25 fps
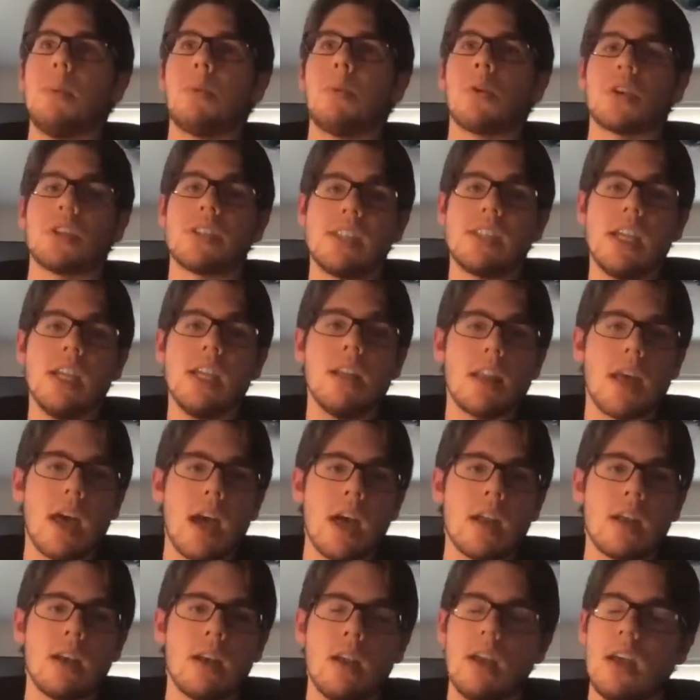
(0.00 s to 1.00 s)
are seeing
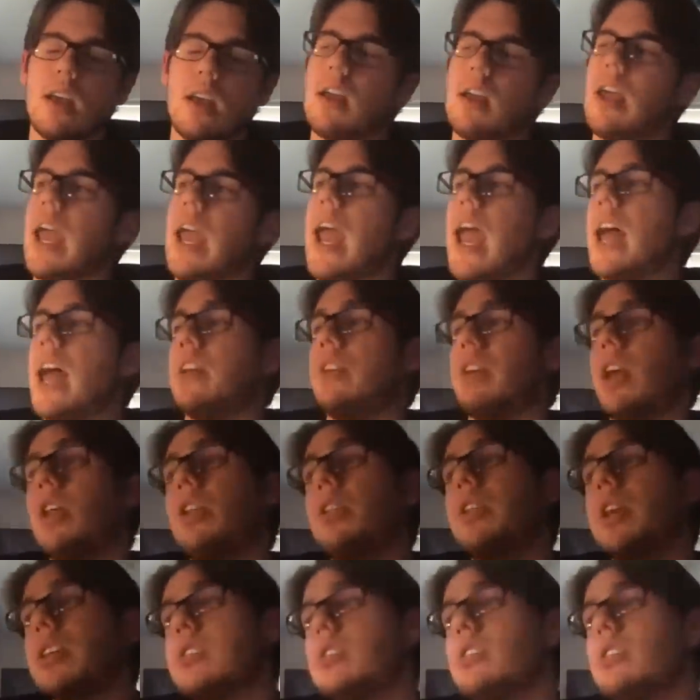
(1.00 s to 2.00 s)
that. And the other
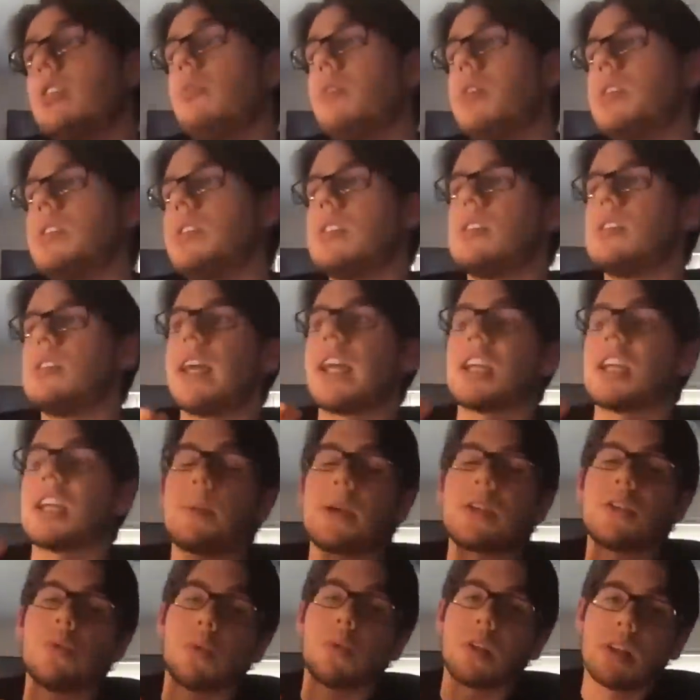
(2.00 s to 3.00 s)
thing too is like,
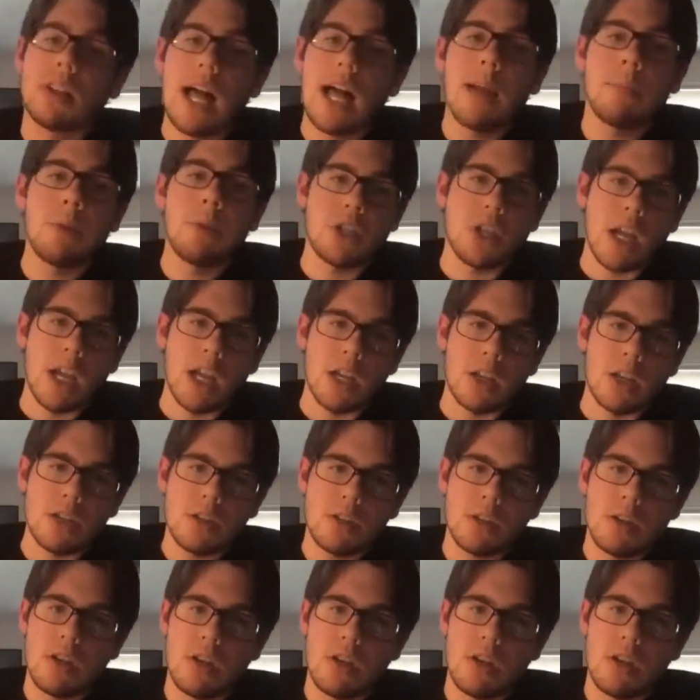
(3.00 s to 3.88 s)
especially with climate change,